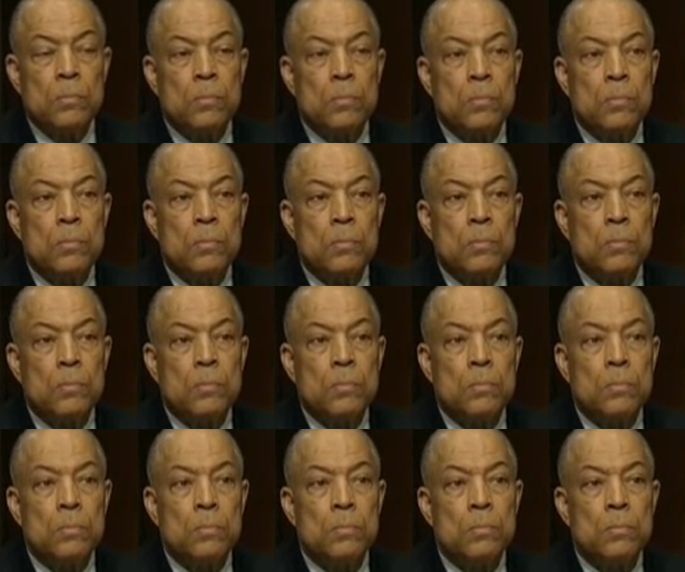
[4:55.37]

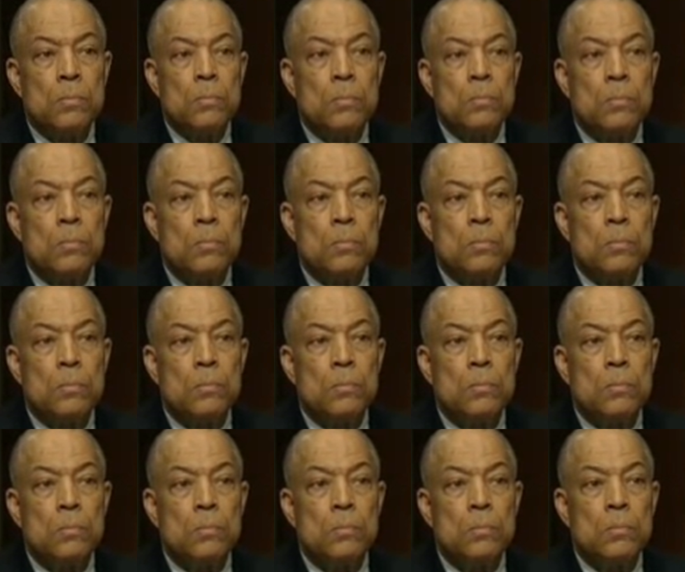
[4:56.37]

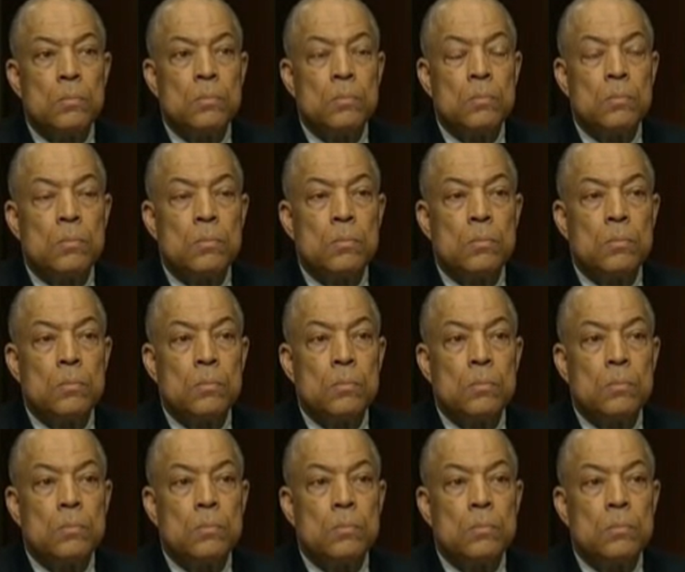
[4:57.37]

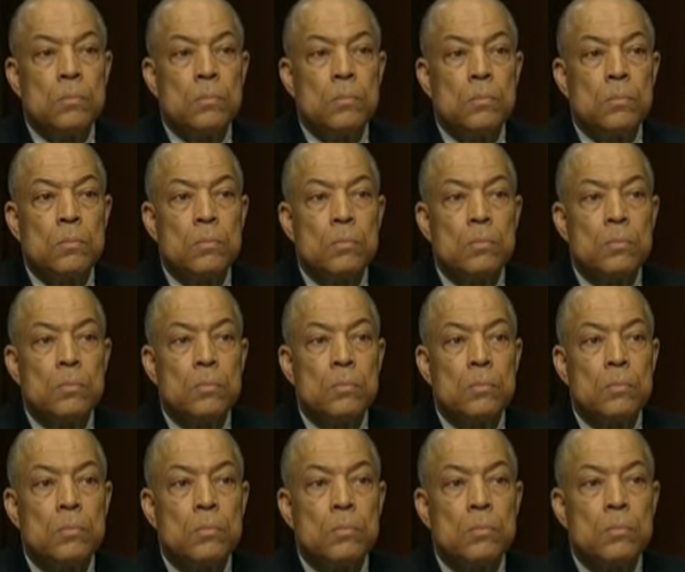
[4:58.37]

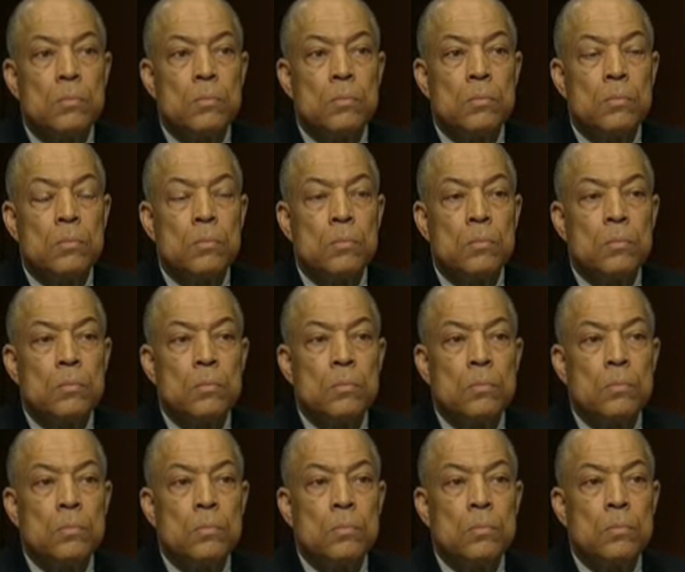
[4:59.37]

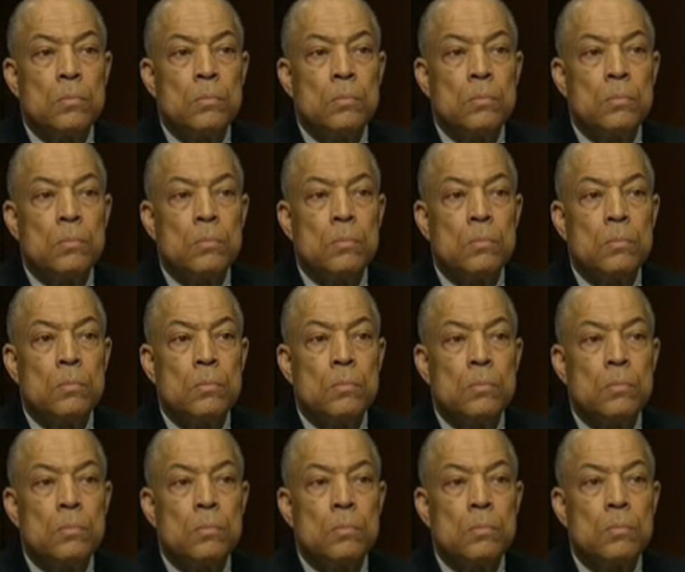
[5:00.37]

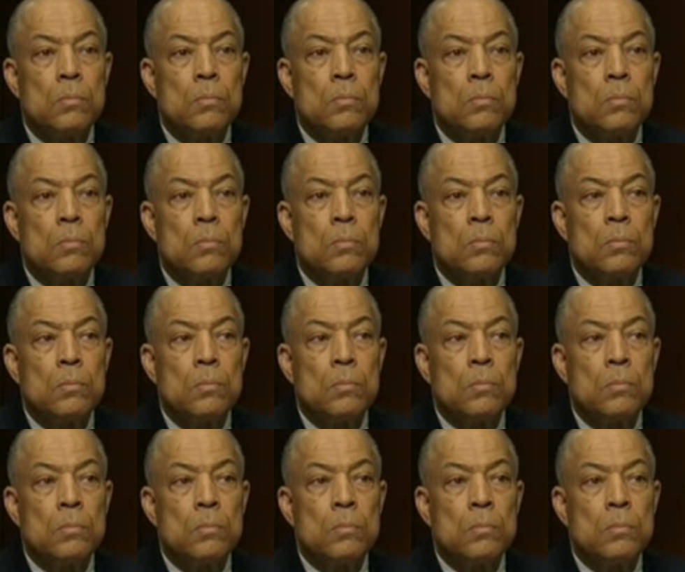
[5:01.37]

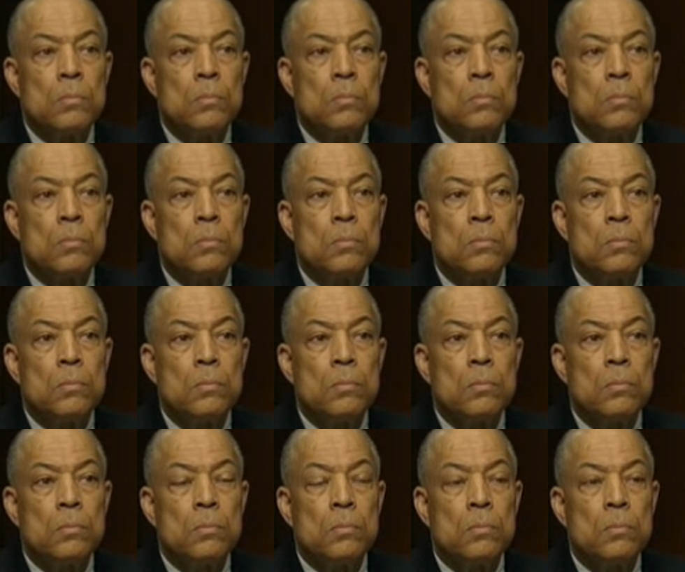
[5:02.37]
[no speech]